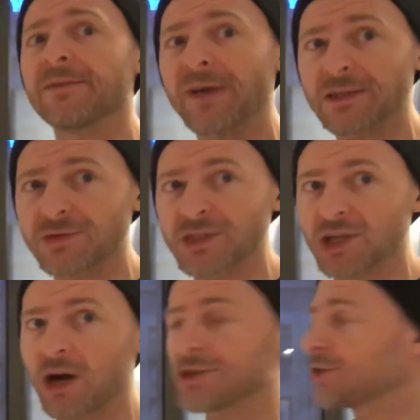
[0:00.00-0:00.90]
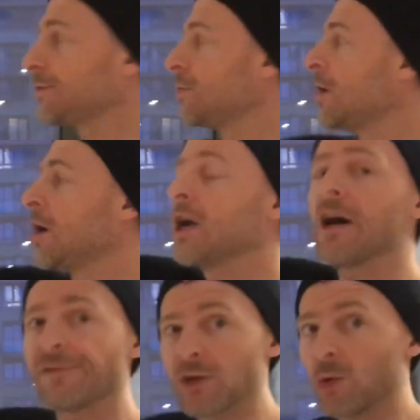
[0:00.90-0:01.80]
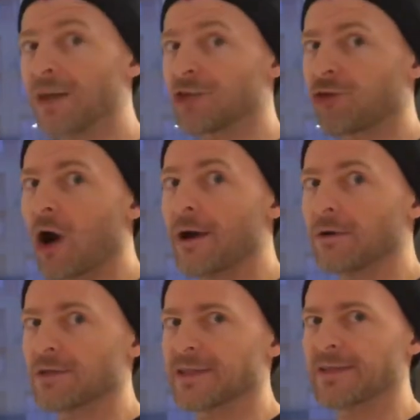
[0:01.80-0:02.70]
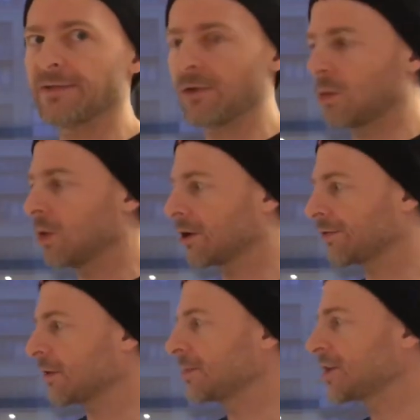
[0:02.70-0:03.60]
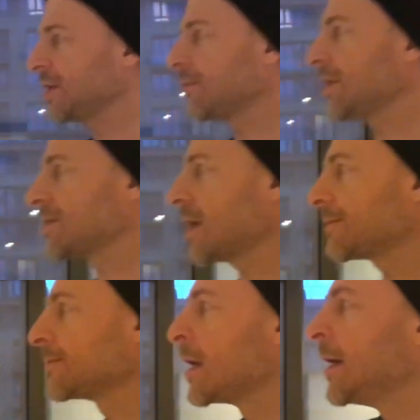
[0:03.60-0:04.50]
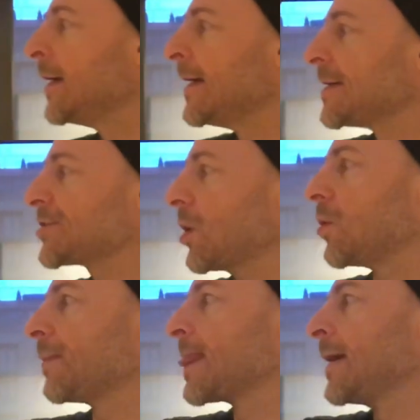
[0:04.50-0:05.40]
Factories charge you for doing trials to see if it will work with the machinery and stuff. So